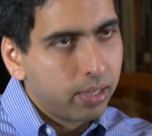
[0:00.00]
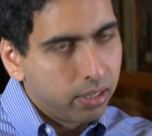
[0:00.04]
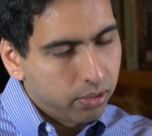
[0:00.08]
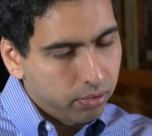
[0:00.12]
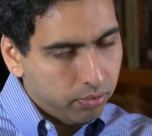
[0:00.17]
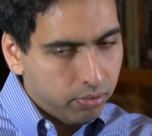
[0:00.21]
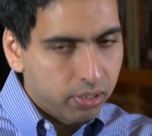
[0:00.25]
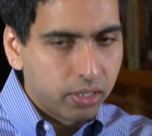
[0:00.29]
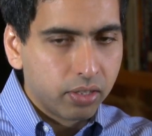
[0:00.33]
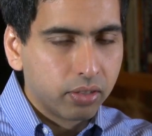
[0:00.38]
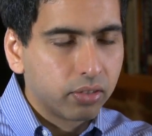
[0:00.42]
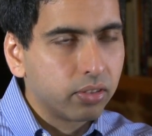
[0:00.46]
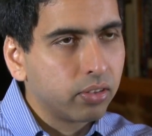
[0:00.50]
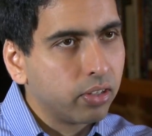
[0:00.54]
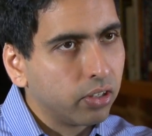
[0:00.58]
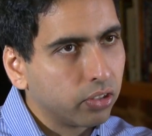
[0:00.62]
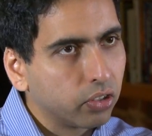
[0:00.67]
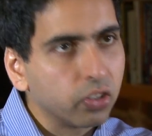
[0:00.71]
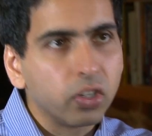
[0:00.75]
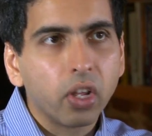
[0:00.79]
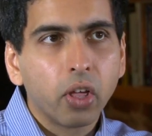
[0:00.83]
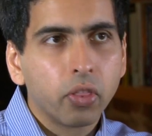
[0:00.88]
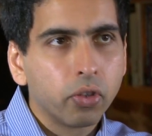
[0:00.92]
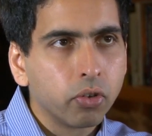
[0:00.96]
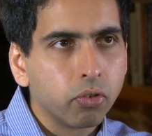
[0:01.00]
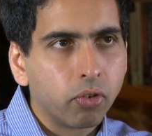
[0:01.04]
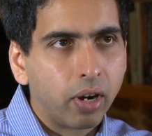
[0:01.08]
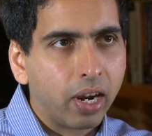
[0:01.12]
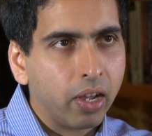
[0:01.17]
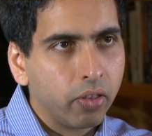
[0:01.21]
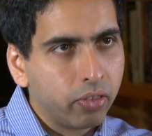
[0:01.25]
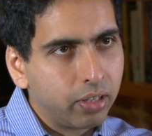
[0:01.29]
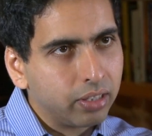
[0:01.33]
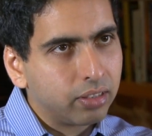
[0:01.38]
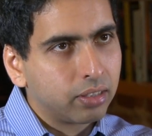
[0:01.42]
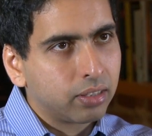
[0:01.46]
there, there's, there's another
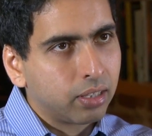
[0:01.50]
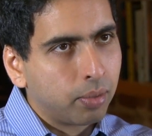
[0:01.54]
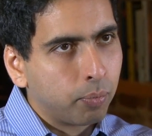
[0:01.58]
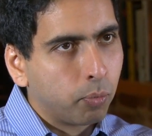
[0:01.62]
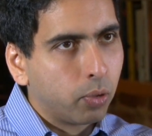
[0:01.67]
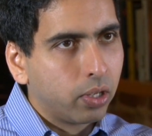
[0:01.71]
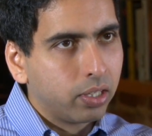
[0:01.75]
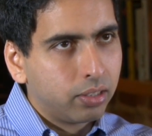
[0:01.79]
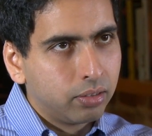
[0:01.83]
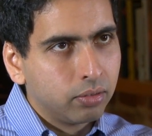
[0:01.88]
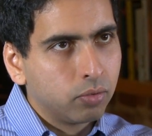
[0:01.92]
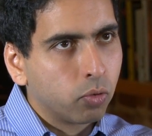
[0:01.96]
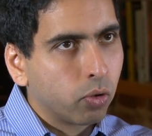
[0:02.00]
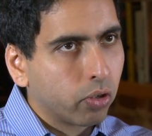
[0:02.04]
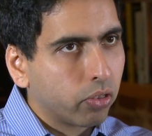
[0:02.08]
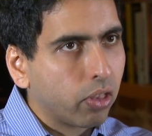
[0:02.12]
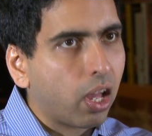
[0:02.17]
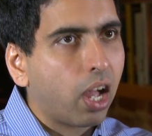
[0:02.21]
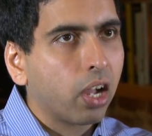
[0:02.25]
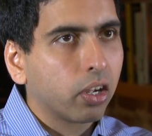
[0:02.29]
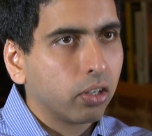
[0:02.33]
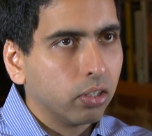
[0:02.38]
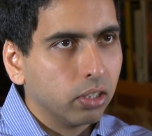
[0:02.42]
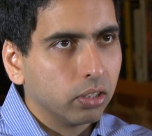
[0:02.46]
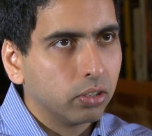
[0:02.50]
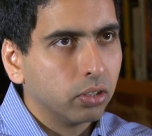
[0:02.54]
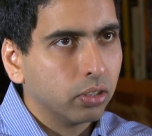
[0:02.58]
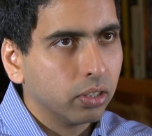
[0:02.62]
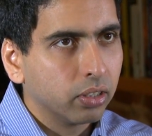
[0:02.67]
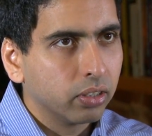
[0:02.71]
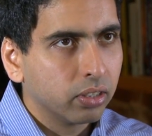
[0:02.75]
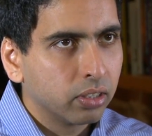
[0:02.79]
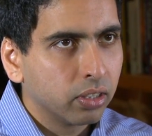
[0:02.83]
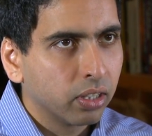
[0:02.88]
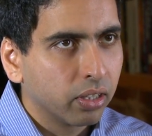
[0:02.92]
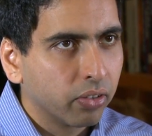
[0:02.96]
route that's somewhat orthogonal to
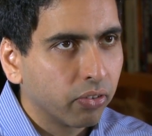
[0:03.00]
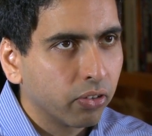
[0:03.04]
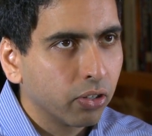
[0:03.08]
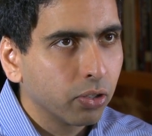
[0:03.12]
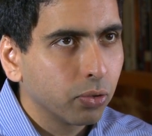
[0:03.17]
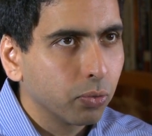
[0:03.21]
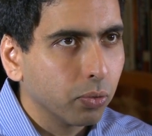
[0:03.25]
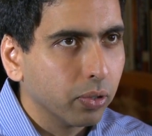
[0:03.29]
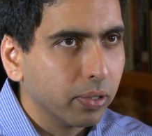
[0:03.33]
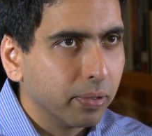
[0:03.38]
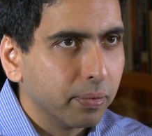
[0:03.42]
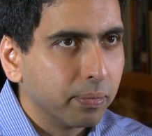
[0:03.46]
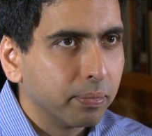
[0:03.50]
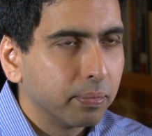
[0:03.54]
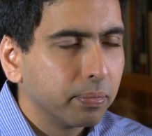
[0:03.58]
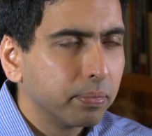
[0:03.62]
the, to the first one.